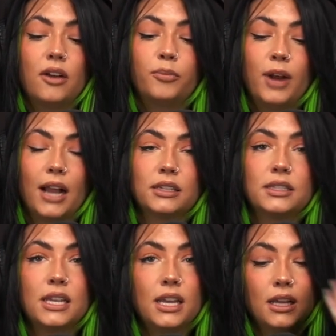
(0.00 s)
of
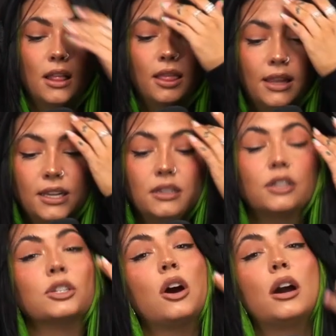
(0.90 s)
practicing lead
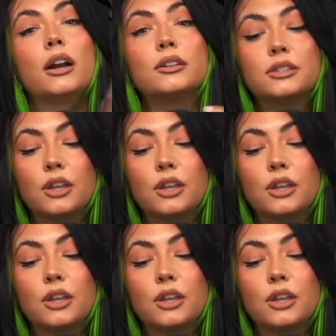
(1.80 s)
guitar.